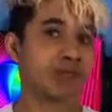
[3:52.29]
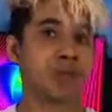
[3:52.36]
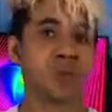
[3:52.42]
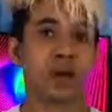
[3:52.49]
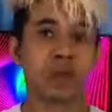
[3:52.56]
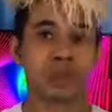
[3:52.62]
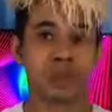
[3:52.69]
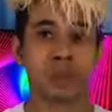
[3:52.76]
would
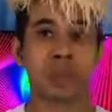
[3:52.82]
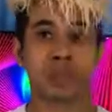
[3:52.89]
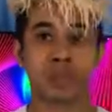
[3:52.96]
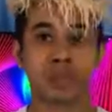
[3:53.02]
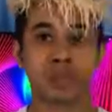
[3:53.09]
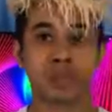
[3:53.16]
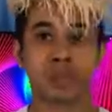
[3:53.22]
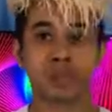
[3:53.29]
probably be to
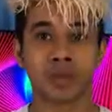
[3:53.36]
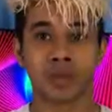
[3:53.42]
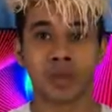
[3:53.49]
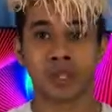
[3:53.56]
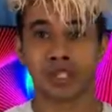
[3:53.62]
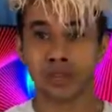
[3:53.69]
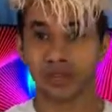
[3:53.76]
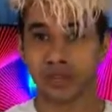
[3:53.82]
use something like
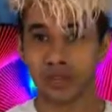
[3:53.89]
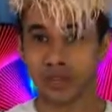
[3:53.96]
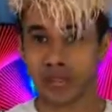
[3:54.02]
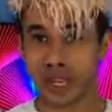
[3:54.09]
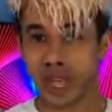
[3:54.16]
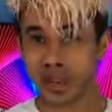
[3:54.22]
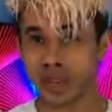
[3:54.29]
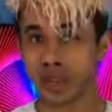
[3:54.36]
GeForce
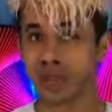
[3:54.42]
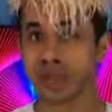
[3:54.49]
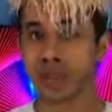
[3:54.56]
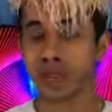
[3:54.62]
Now.